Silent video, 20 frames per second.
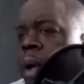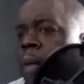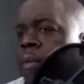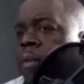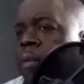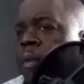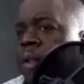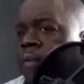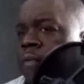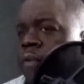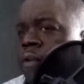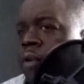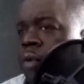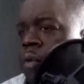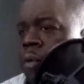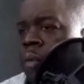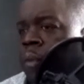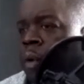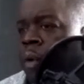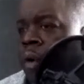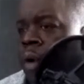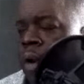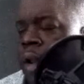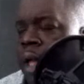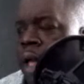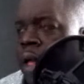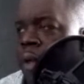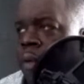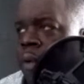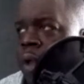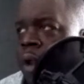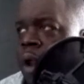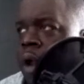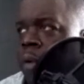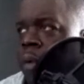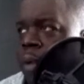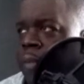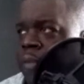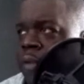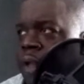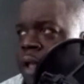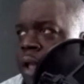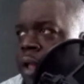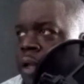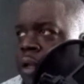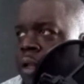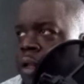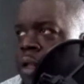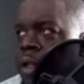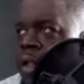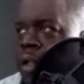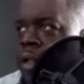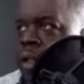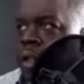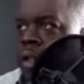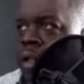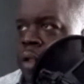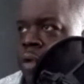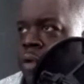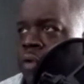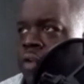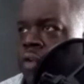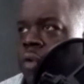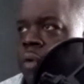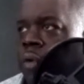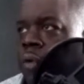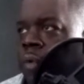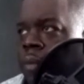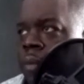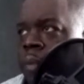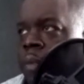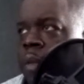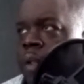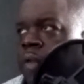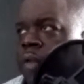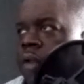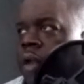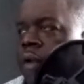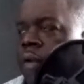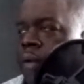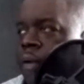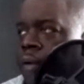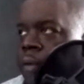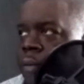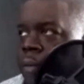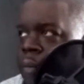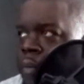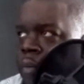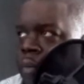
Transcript: are probably viewed more now on our website, right. YouTube, etc.